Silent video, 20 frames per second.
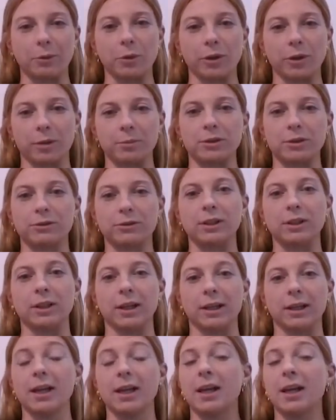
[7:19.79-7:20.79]
I want them to feel
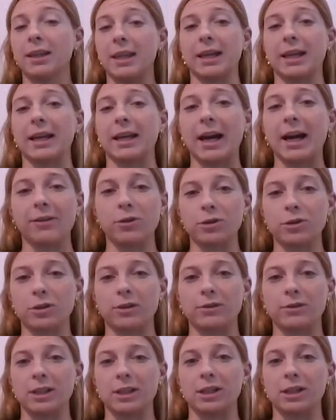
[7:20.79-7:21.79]
like they can have those
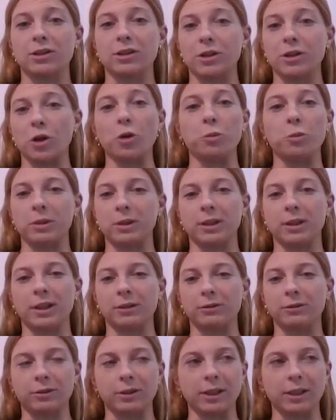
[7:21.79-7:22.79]
conversations openly
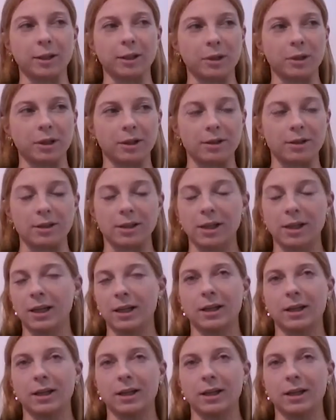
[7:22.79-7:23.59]
and freely, because